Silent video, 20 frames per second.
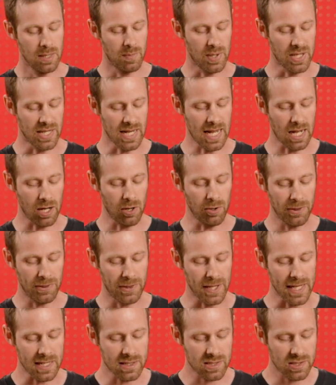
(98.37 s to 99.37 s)
But now,
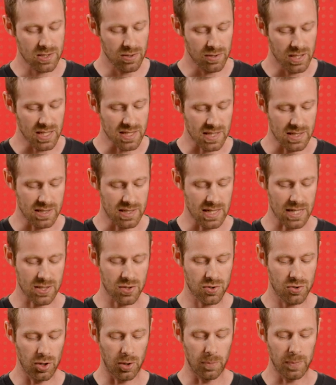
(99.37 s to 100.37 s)
thanks to these
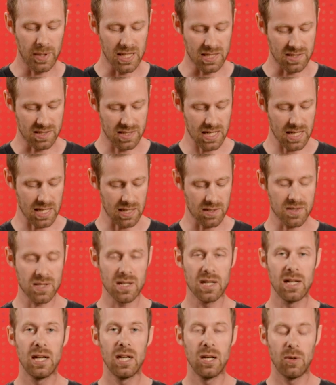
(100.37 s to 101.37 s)
industrial PCs,